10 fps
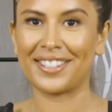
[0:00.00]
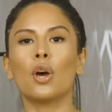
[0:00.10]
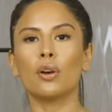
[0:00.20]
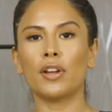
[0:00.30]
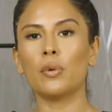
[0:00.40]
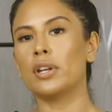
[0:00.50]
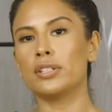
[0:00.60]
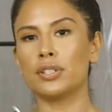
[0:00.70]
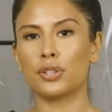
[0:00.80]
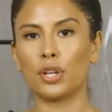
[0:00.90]
So if I
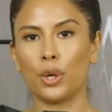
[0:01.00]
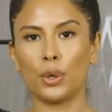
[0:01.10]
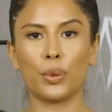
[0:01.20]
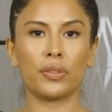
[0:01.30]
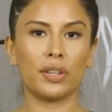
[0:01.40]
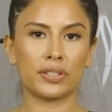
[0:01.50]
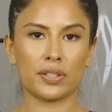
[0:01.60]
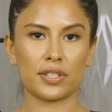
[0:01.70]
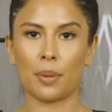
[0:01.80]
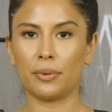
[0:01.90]
wanted to throw this
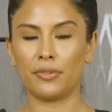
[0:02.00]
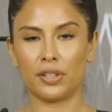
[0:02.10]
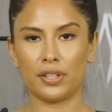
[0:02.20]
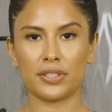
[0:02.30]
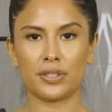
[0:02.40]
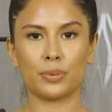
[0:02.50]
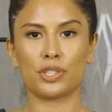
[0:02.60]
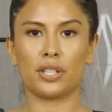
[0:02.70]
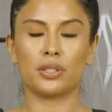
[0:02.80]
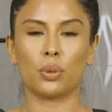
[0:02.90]
on top of this,
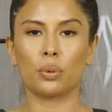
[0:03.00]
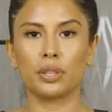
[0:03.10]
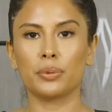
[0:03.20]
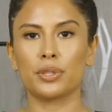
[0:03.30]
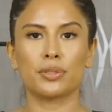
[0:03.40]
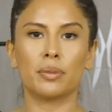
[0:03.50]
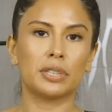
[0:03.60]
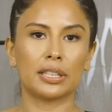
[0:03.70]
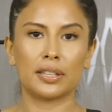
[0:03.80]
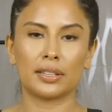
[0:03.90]
which I totally would do
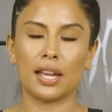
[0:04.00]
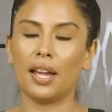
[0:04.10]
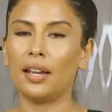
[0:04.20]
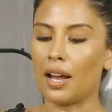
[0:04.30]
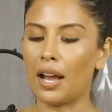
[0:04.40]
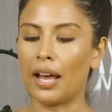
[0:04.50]
something like that.